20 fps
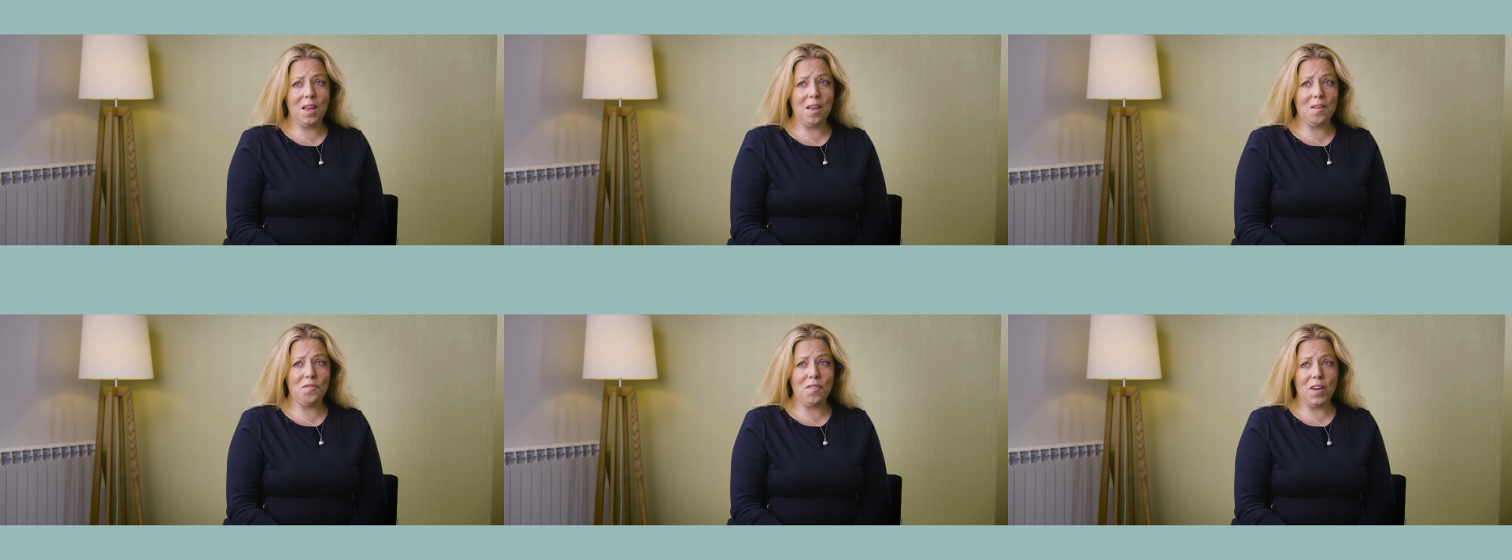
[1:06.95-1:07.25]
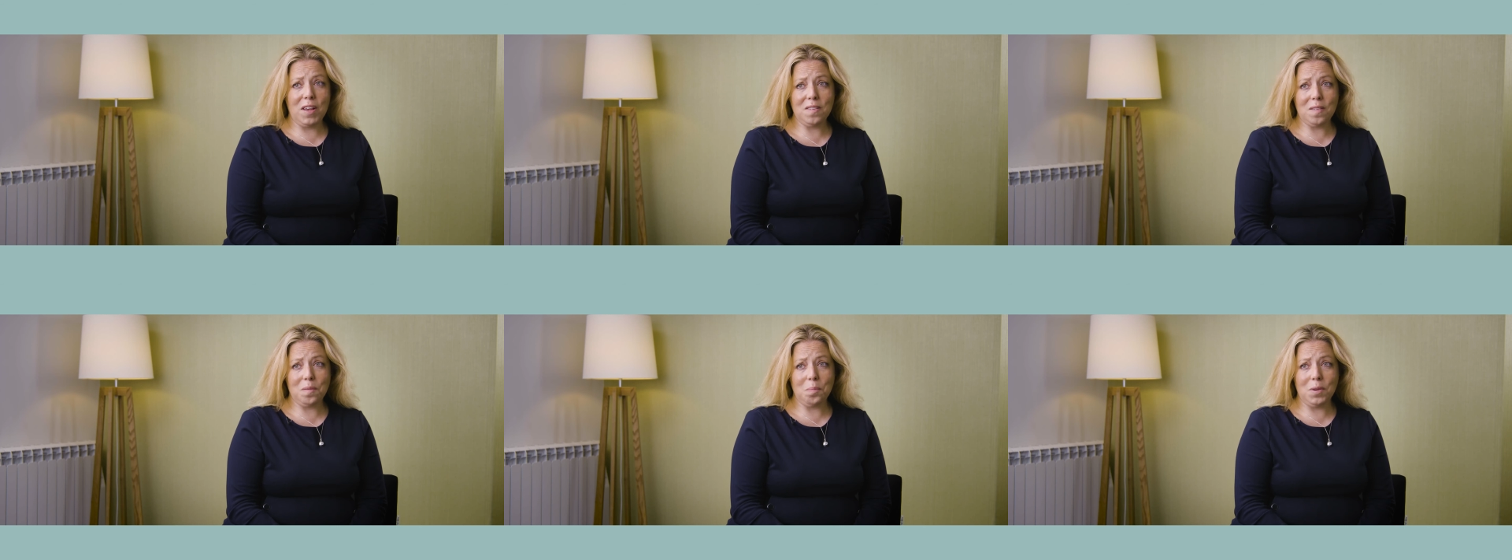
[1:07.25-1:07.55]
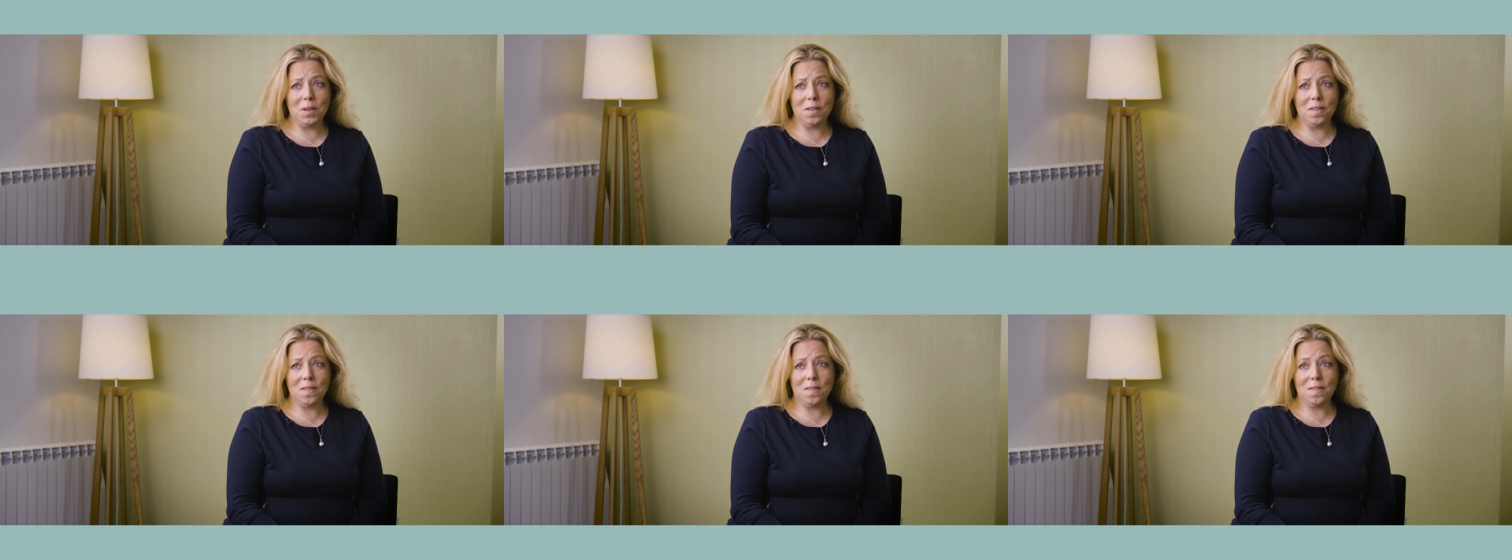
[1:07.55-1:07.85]

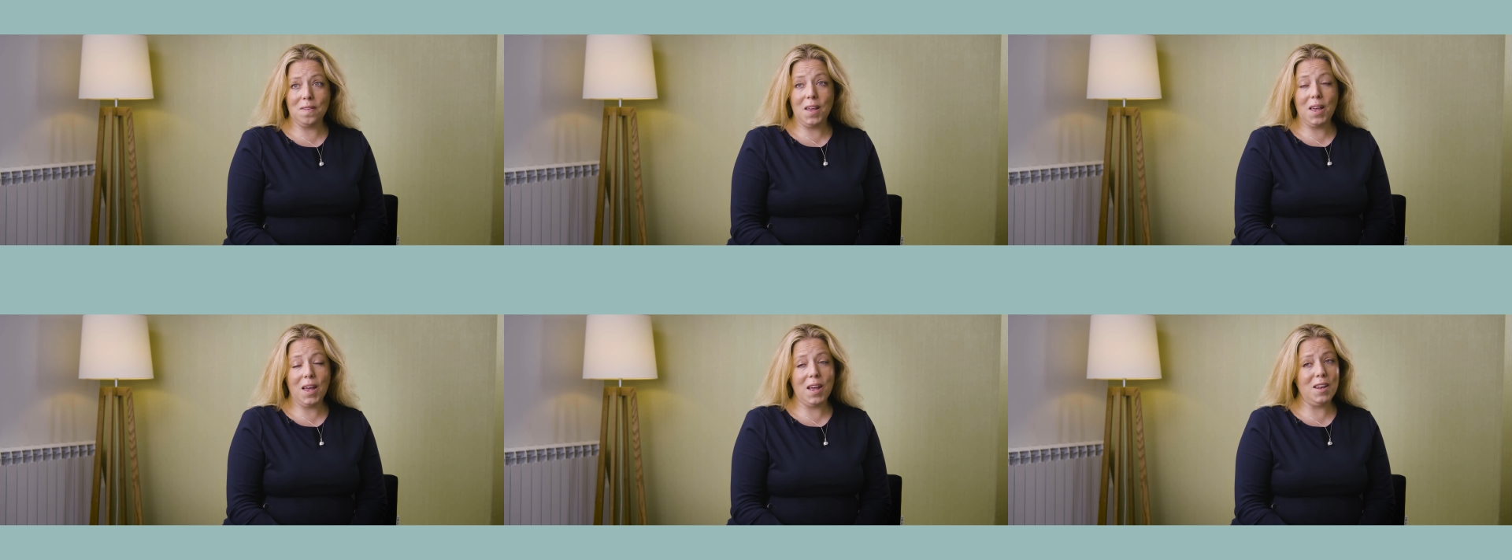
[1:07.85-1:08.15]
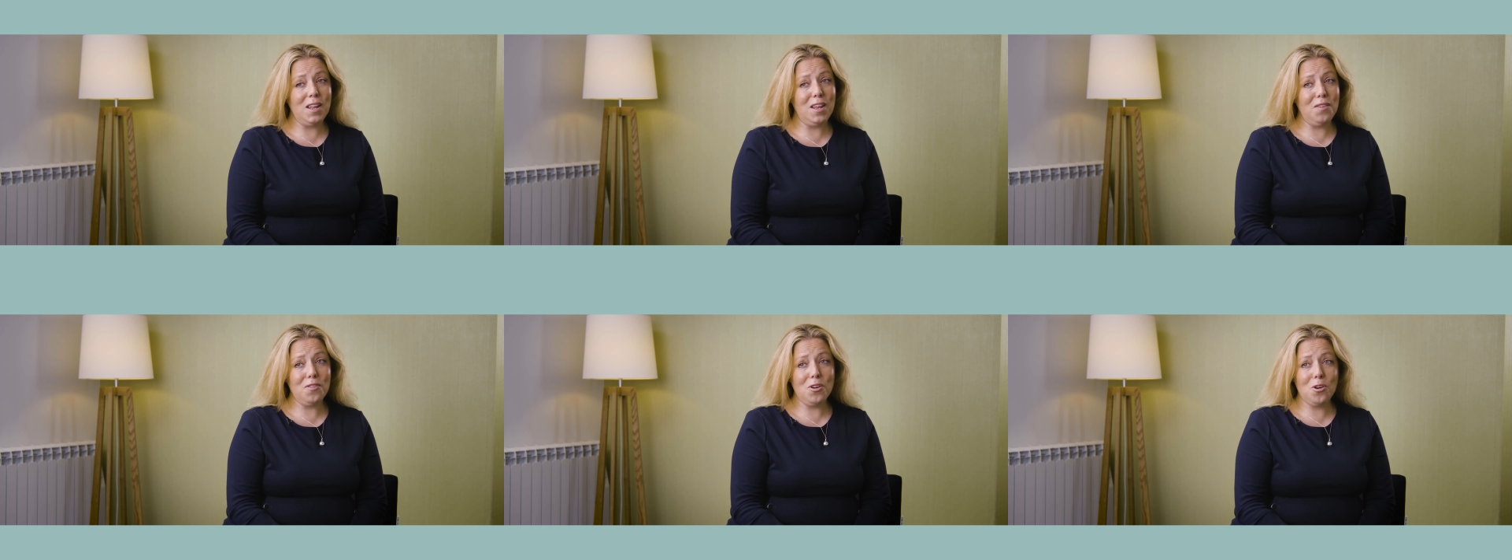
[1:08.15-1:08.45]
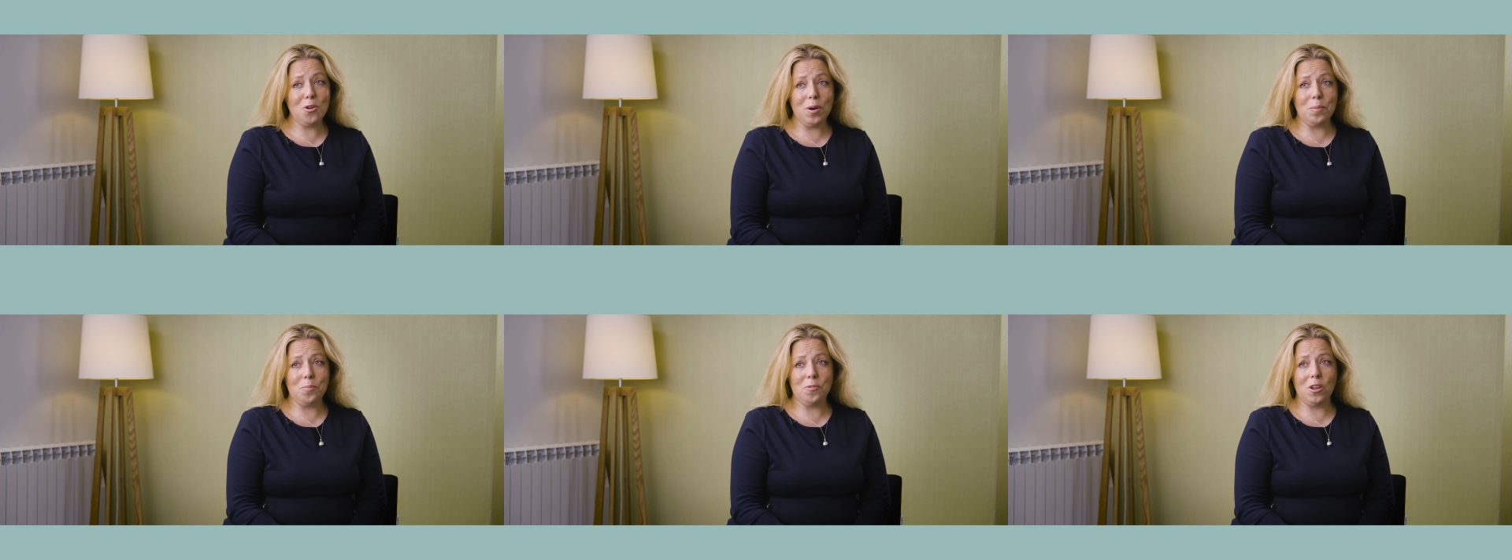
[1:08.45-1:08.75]
investments, and even
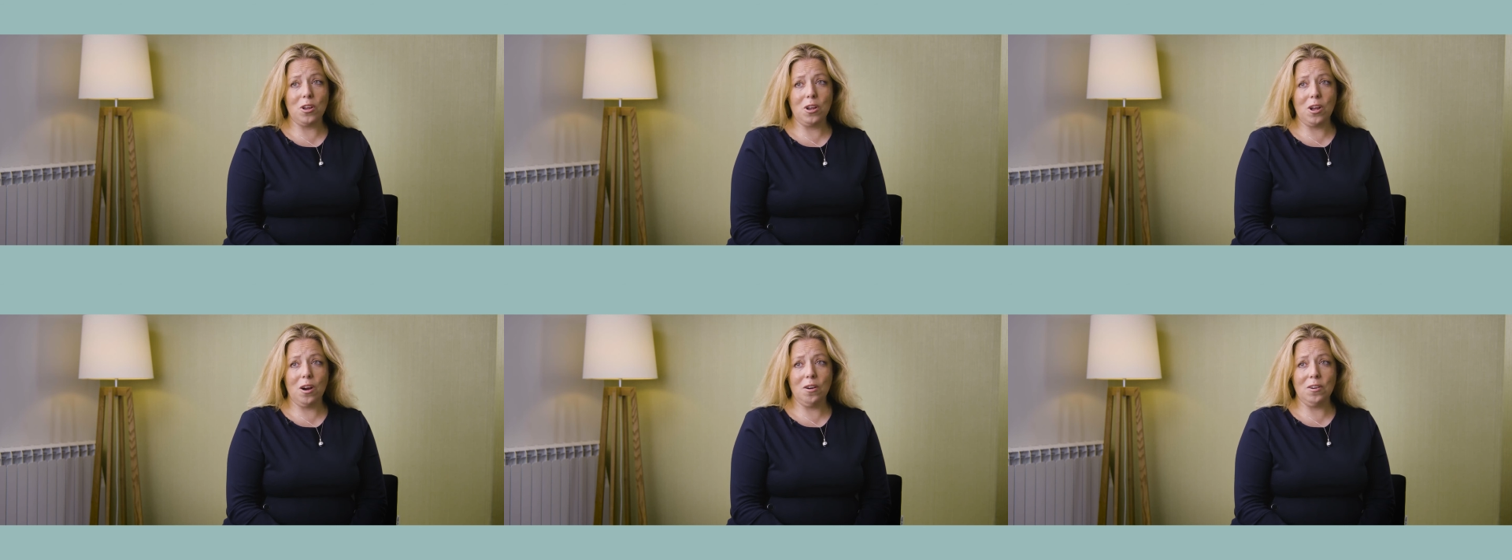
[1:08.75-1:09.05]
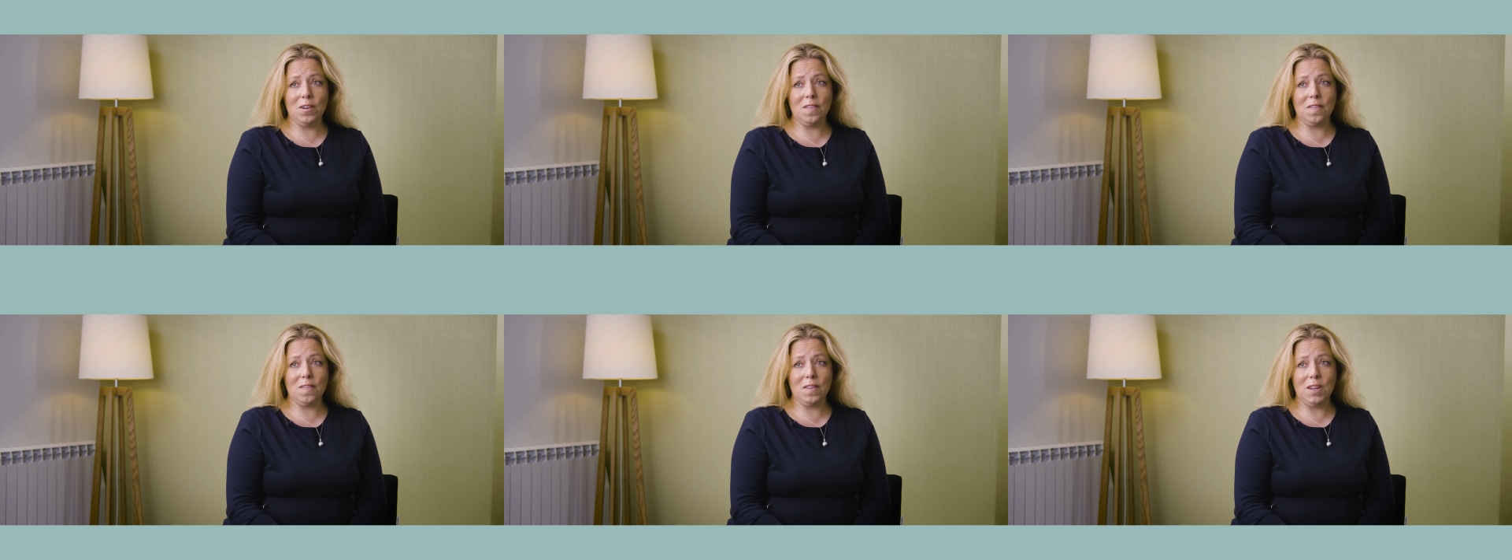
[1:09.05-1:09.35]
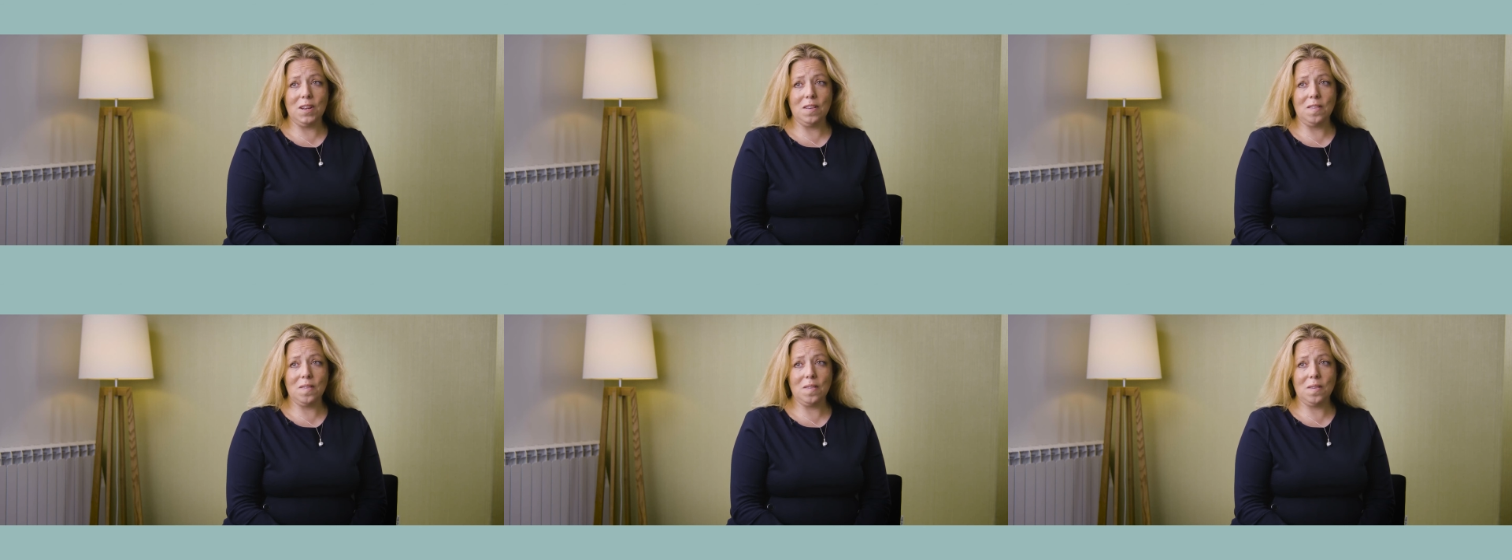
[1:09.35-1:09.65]

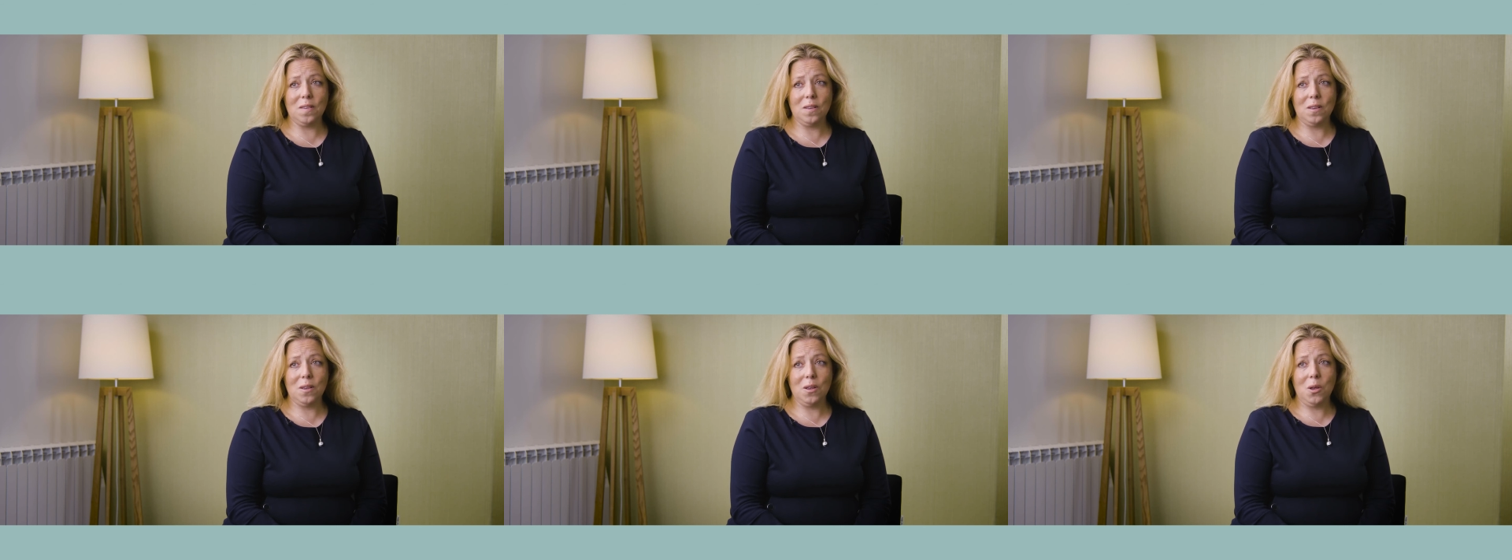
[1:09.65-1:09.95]
cryptocurrencies.